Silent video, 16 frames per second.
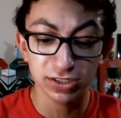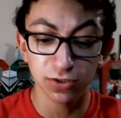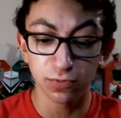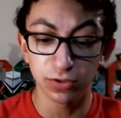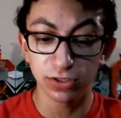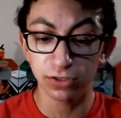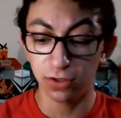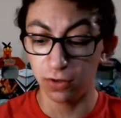It
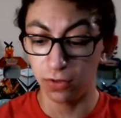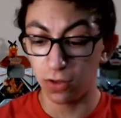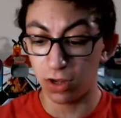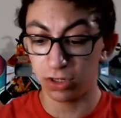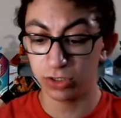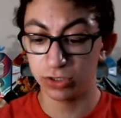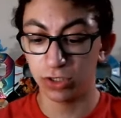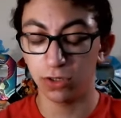was the
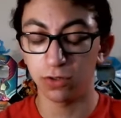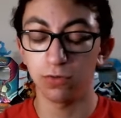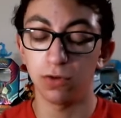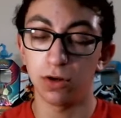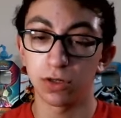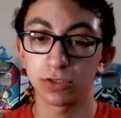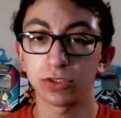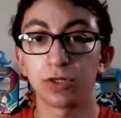Lost Thunder,
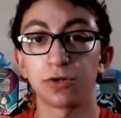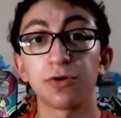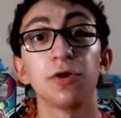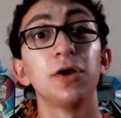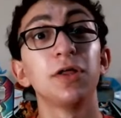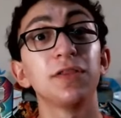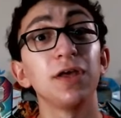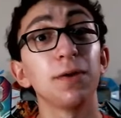Lost Thunder,
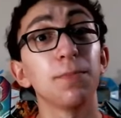the